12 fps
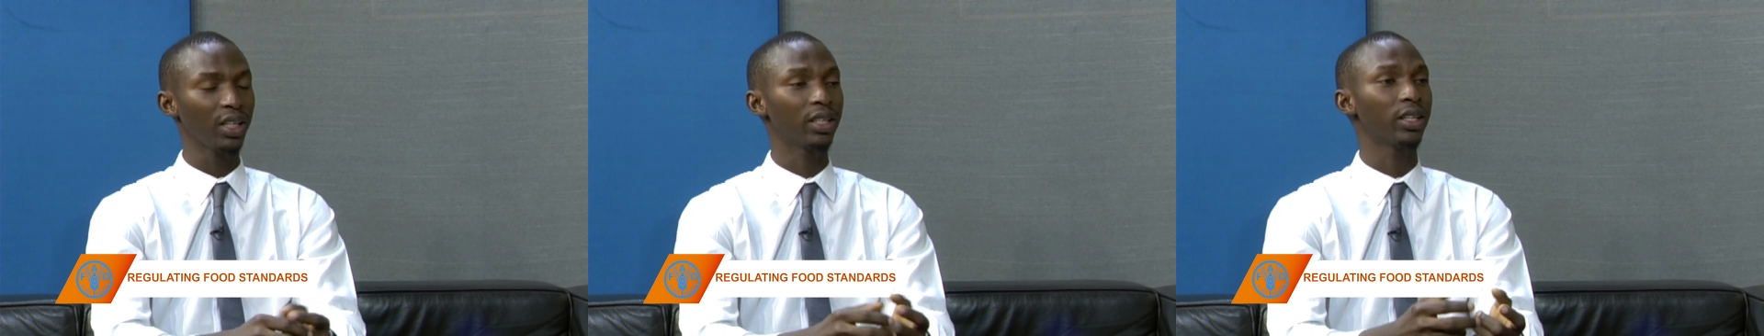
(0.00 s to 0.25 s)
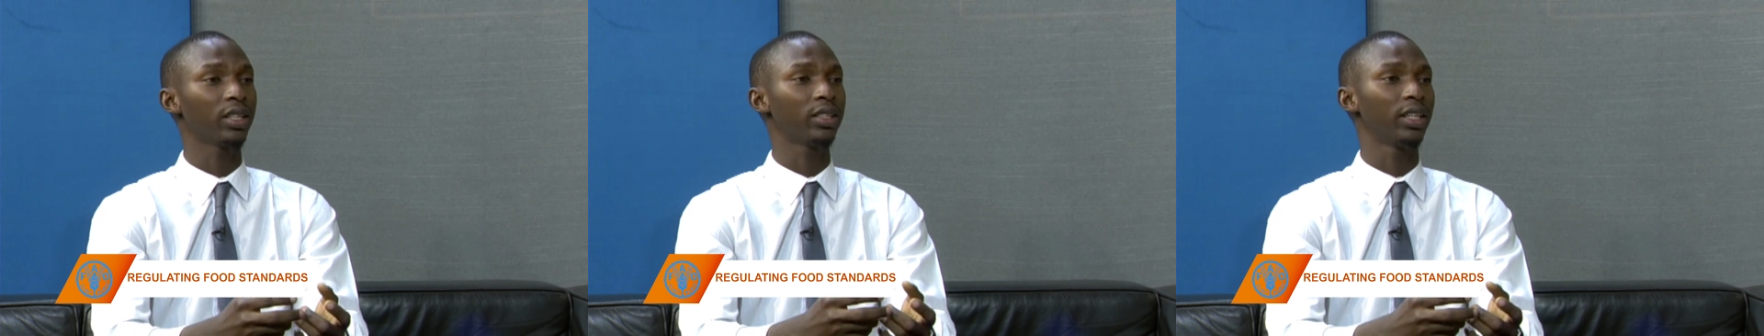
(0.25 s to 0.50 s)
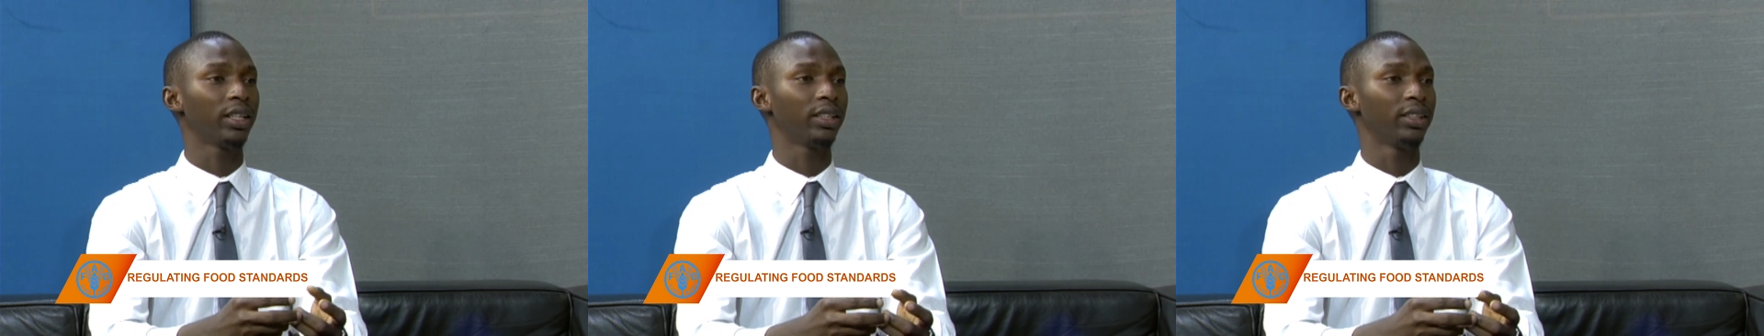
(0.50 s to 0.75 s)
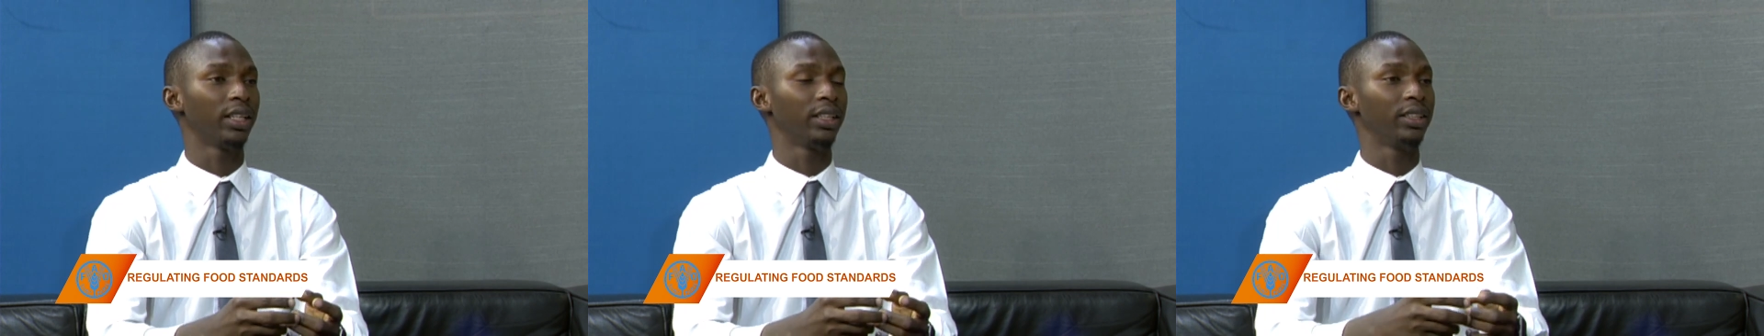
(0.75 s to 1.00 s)

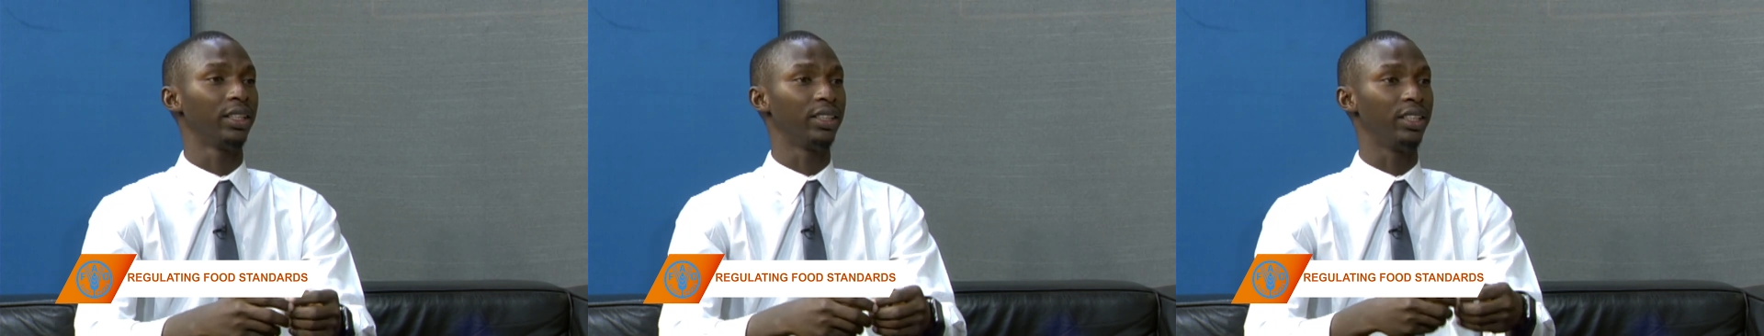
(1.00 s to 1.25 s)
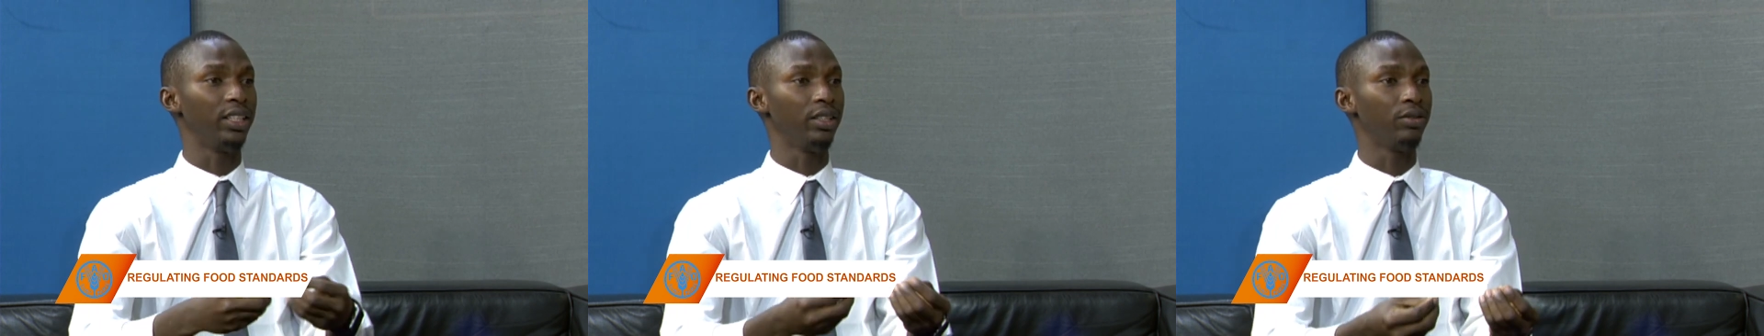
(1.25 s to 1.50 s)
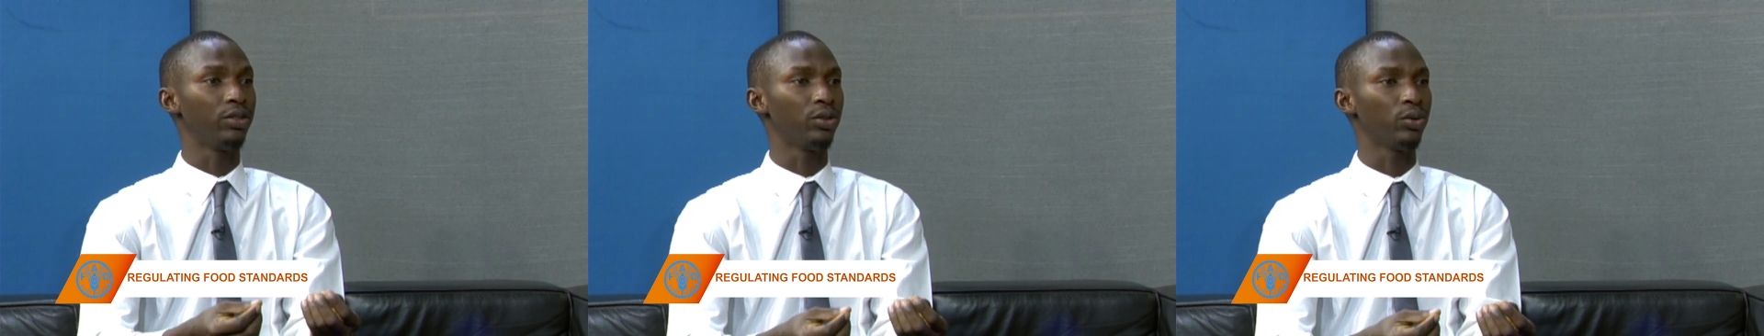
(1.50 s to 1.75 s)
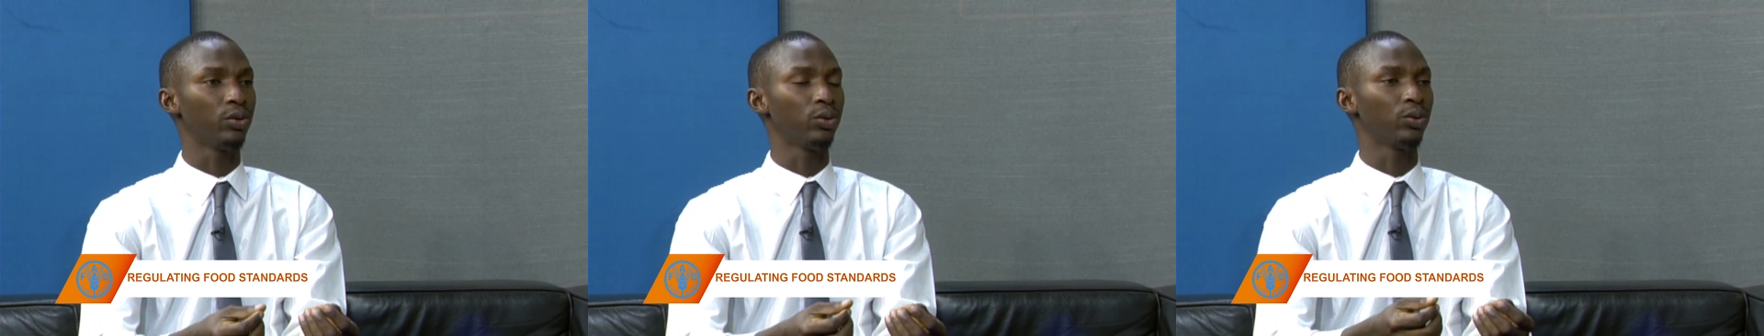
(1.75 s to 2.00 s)
that gives
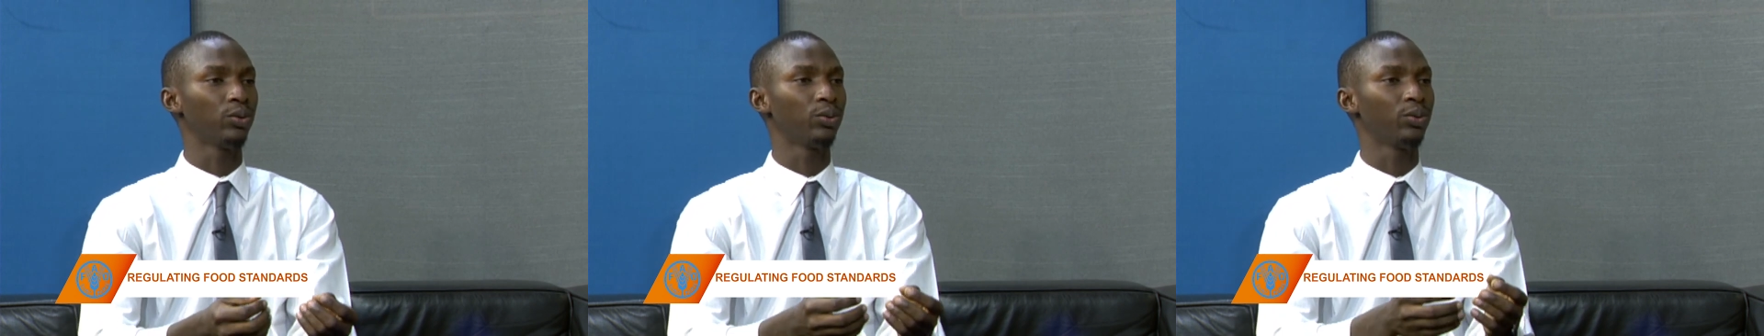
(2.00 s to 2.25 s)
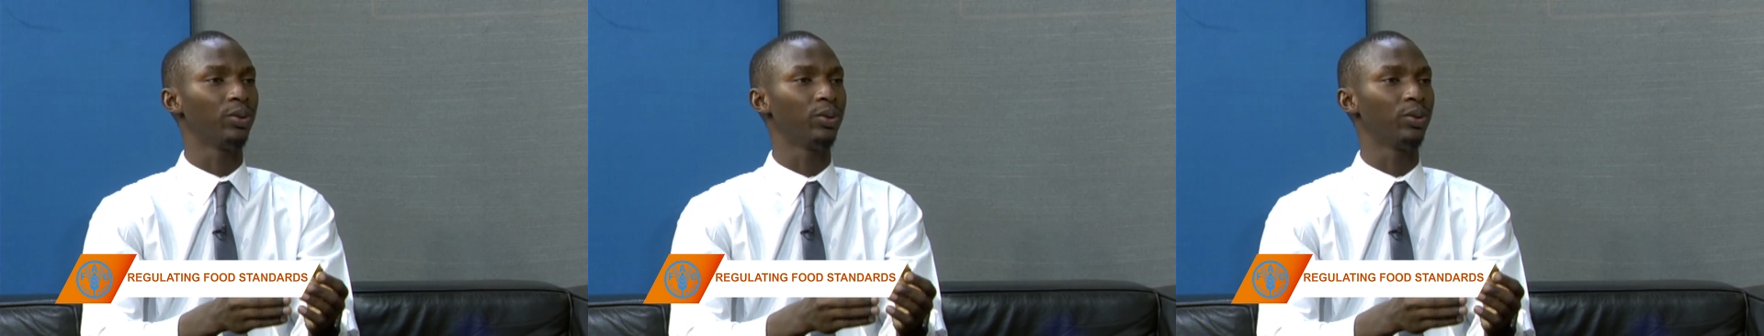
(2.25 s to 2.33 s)
you